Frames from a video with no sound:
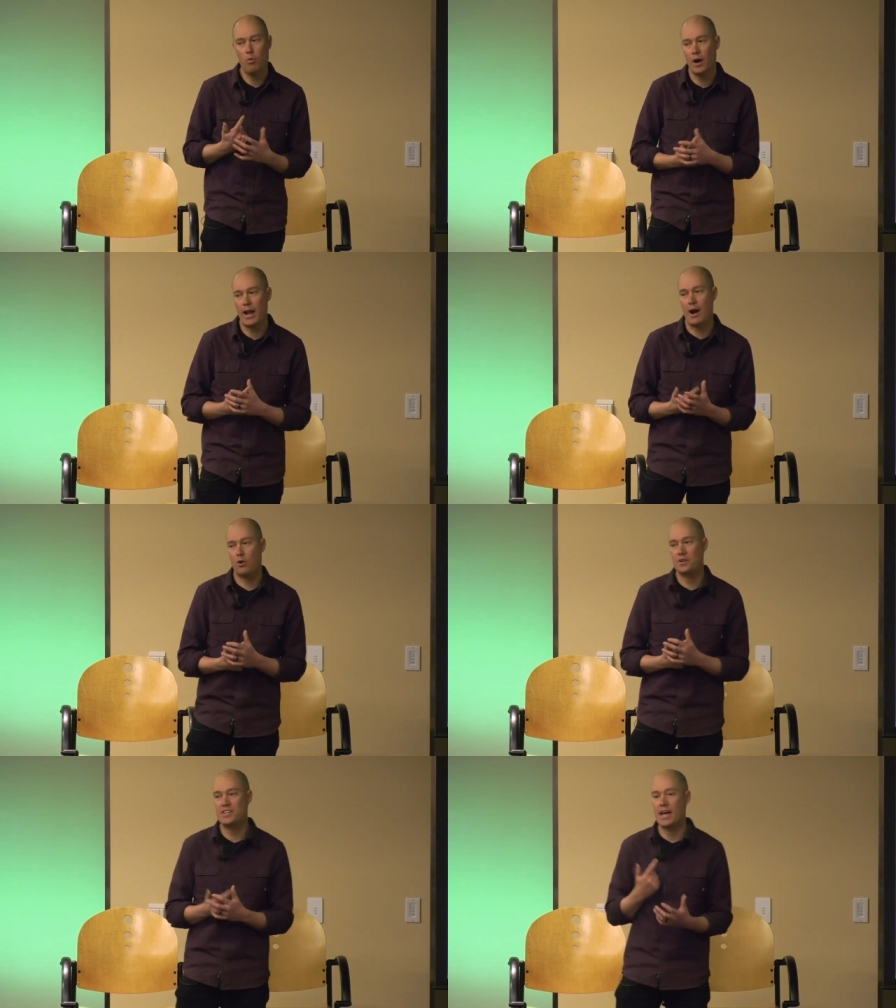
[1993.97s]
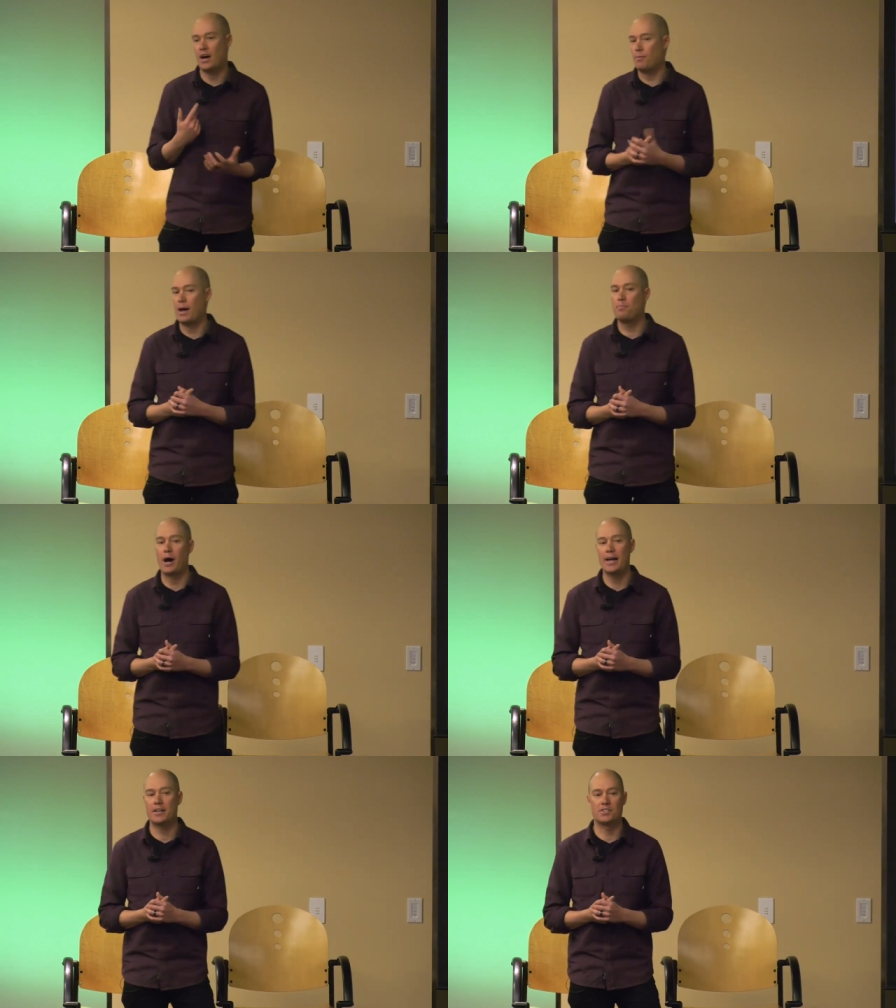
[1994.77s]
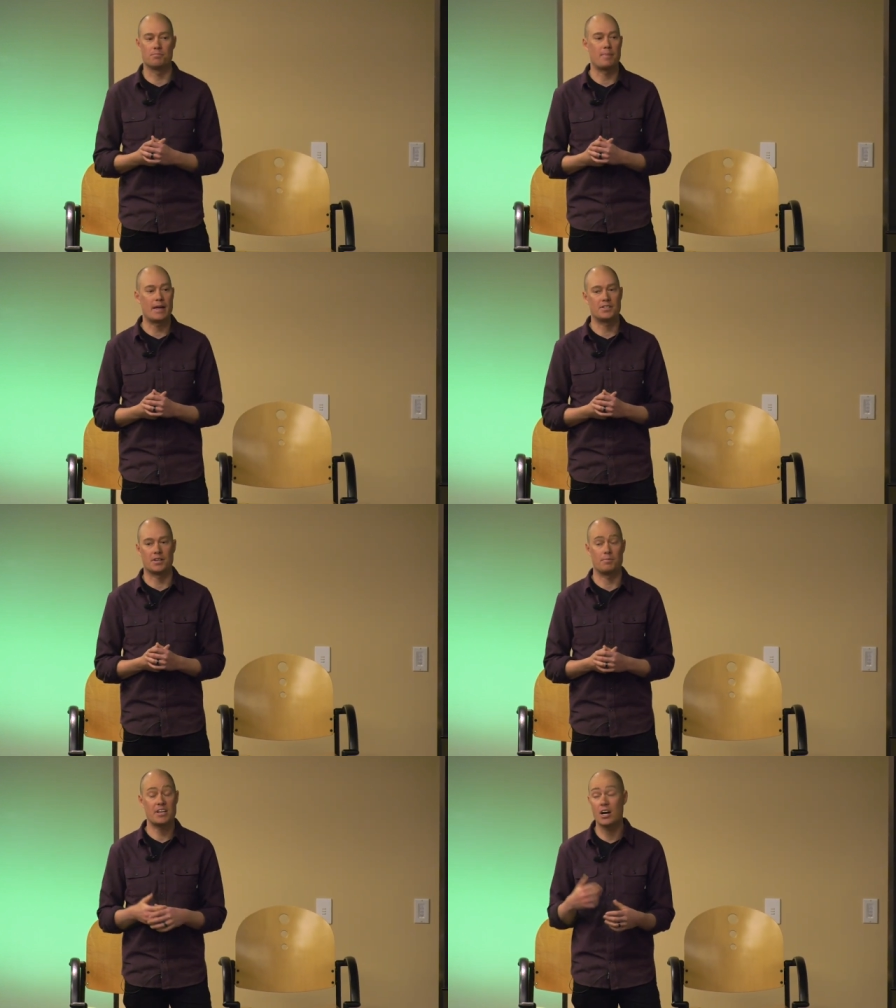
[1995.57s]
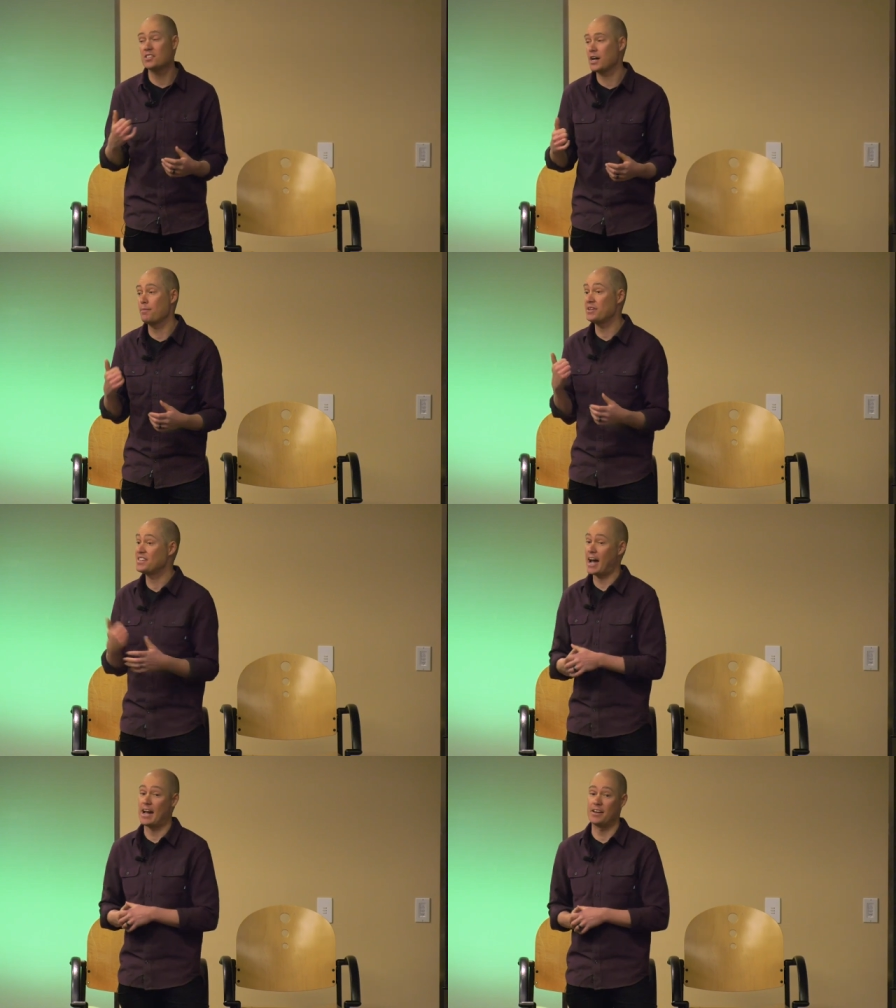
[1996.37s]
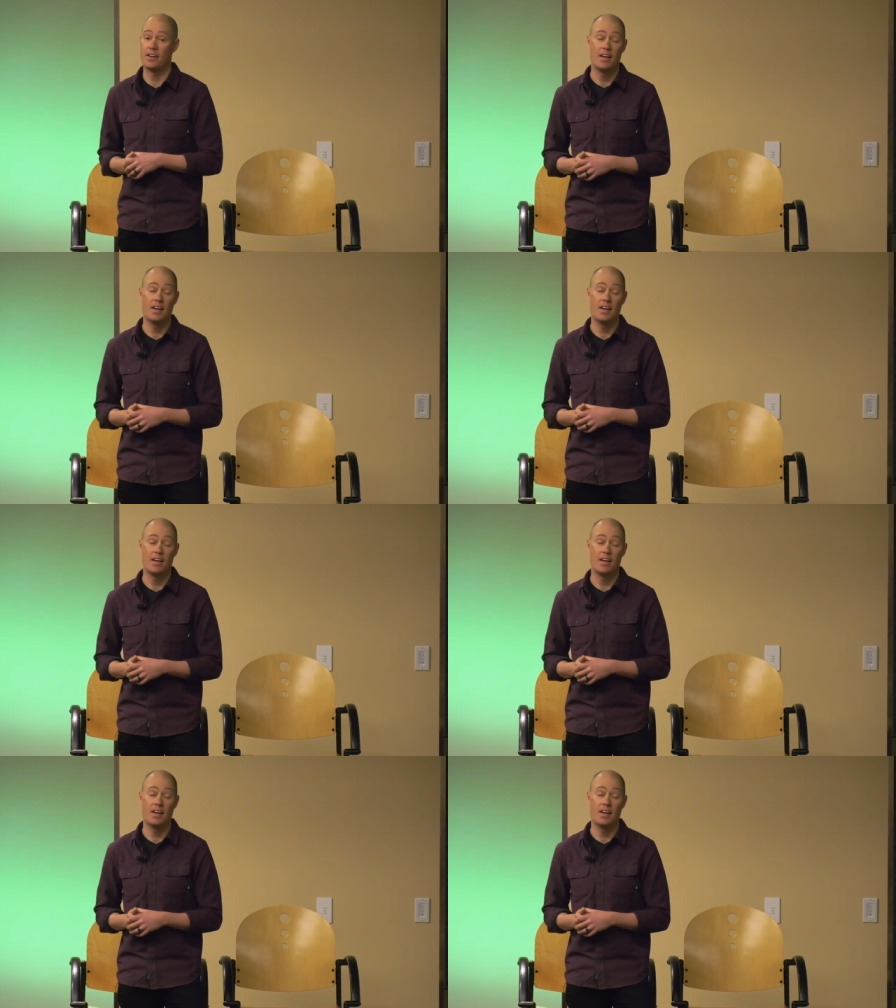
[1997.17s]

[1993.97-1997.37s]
1 hour a day on my bike is amazing because I'm a dad,